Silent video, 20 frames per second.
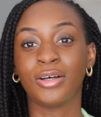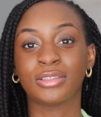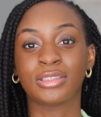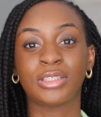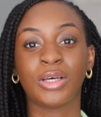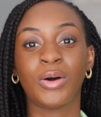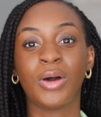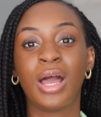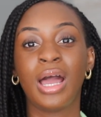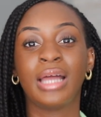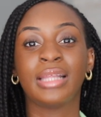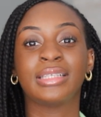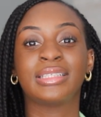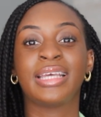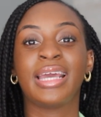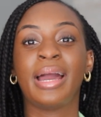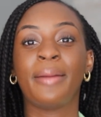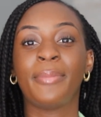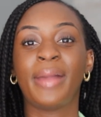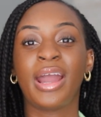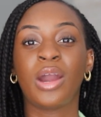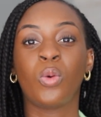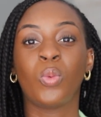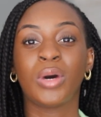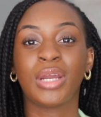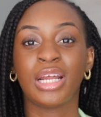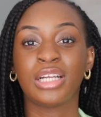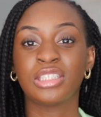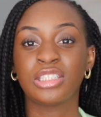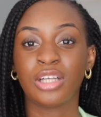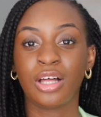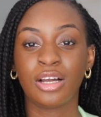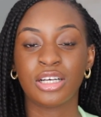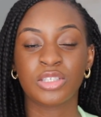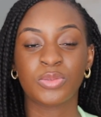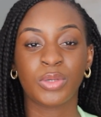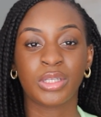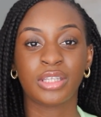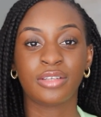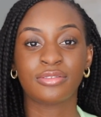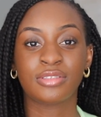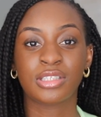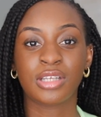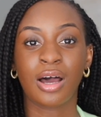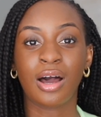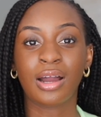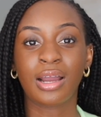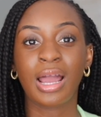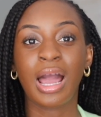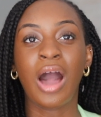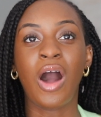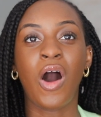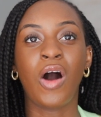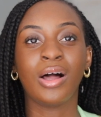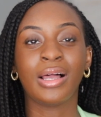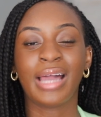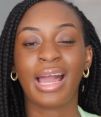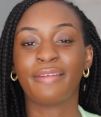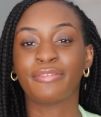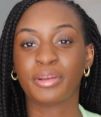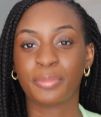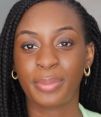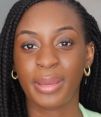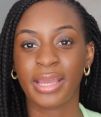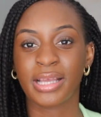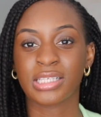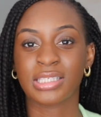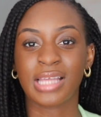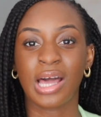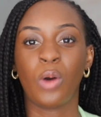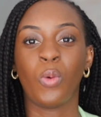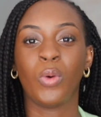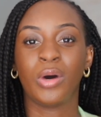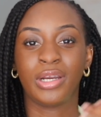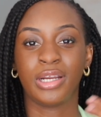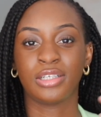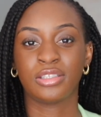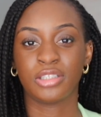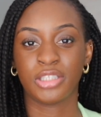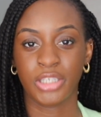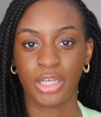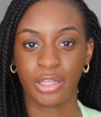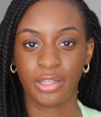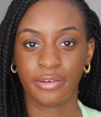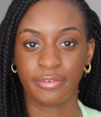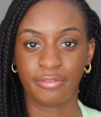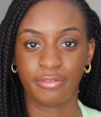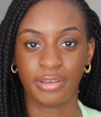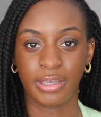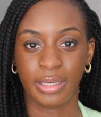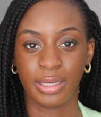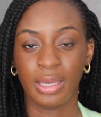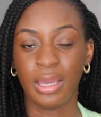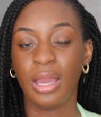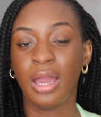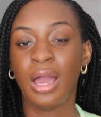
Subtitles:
So say I'm buying $100 worth of stock, all I have to pay is that $100 fee.